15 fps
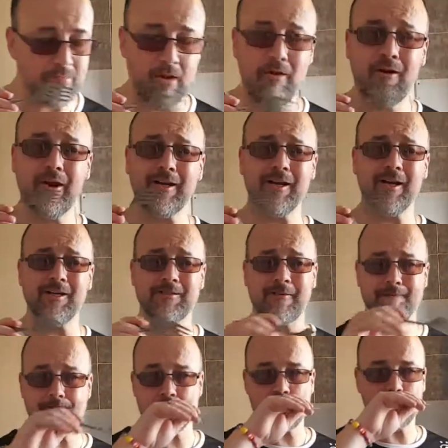Alright guys,
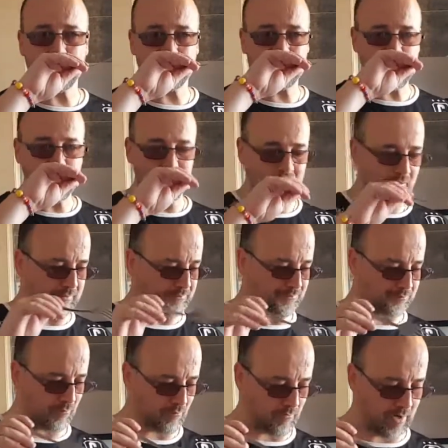
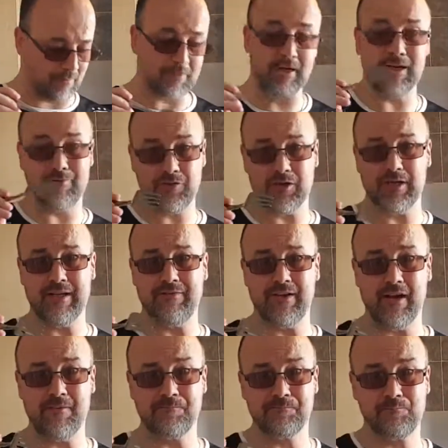I'm gonna love you and leave you.